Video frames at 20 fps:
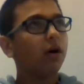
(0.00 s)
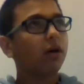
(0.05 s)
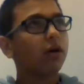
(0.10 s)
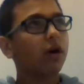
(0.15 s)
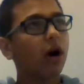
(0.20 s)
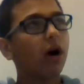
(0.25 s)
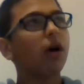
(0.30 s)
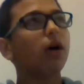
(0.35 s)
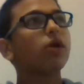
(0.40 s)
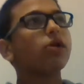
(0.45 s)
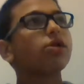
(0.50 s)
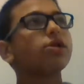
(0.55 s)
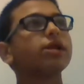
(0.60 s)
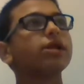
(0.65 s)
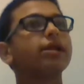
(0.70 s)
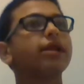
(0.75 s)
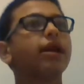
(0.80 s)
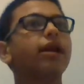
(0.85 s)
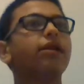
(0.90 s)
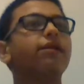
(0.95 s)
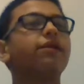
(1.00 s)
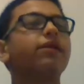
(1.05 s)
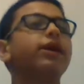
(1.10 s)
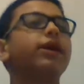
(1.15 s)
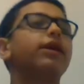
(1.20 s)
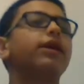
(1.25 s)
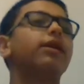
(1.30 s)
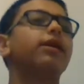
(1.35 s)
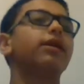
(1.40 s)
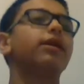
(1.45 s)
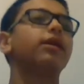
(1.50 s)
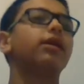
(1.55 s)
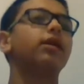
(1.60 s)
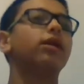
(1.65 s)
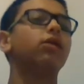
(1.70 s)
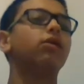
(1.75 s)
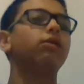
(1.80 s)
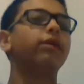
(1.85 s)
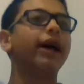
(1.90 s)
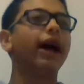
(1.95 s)
cars, instead of, you
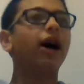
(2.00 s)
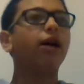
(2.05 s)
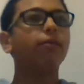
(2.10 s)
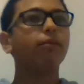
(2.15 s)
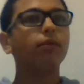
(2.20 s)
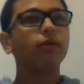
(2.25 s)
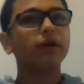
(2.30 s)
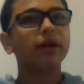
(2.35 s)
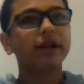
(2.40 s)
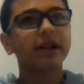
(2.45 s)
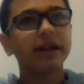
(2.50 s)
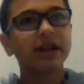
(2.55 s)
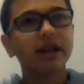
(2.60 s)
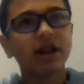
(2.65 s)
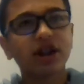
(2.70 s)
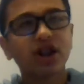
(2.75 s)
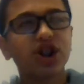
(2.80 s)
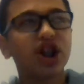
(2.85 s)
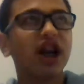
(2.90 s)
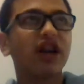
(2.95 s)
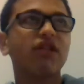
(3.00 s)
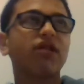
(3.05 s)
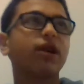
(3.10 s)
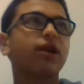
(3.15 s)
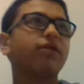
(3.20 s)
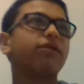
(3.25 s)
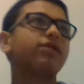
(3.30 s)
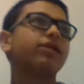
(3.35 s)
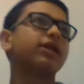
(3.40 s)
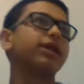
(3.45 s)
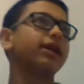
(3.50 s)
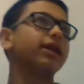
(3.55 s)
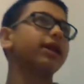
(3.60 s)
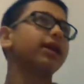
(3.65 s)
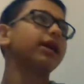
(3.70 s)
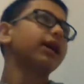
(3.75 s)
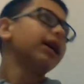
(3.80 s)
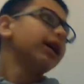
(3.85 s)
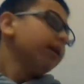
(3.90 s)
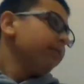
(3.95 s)
know, cowboys, it's sheriffs.
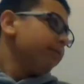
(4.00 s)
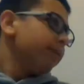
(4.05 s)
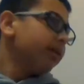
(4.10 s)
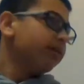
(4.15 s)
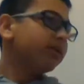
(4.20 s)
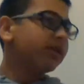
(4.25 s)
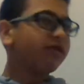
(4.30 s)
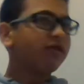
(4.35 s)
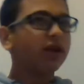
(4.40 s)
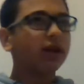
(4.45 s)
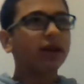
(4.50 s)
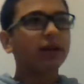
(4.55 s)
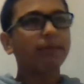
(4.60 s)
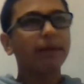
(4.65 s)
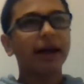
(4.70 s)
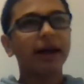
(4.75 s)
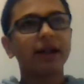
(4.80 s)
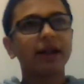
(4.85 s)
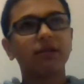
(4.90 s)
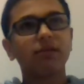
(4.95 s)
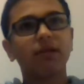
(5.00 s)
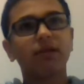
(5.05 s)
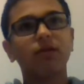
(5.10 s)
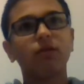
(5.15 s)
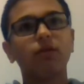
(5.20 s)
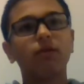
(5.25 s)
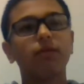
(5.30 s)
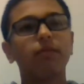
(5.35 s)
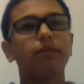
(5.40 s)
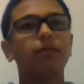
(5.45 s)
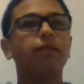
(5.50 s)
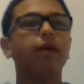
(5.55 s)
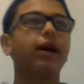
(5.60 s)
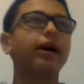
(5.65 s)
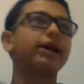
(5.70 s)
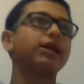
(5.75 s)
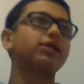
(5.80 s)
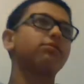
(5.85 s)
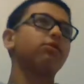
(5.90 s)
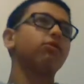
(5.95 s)
But it was fun, the banks were cool,
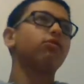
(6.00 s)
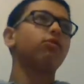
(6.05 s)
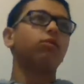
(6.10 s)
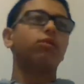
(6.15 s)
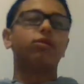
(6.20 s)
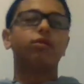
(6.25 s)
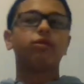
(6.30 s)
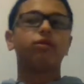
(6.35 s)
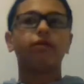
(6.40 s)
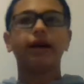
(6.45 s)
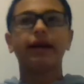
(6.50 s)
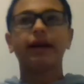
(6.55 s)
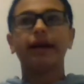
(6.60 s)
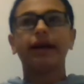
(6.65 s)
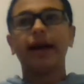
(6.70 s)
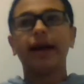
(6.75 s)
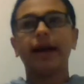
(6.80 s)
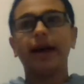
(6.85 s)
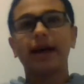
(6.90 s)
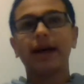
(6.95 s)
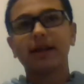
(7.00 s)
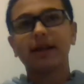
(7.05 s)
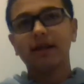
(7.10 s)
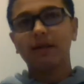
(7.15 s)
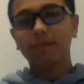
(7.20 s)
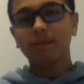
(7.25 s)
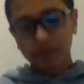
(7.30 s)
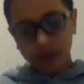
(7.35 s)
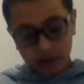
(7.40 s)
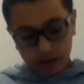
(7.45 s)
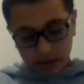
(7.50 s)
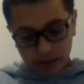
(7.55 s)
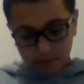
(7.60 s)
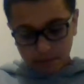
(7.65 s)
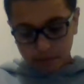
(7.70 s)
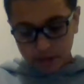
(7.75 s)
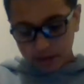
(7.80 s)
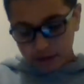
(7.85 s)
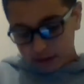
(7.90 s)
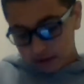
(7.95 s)
heists were cool, great cast,
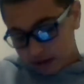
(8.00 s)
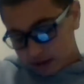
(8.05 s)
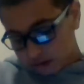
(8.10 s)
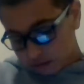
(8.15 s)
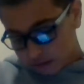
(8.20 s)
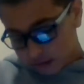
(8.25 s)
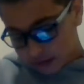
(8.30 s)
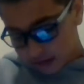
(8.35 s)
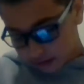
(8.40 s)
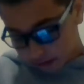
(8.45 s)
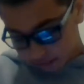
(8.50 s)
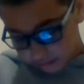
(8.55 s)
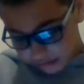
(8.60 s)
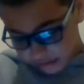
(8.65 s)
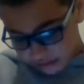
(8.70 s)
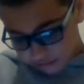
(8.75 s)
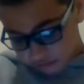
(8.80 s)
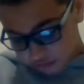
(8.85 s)
but, you know, it wasn't the greatest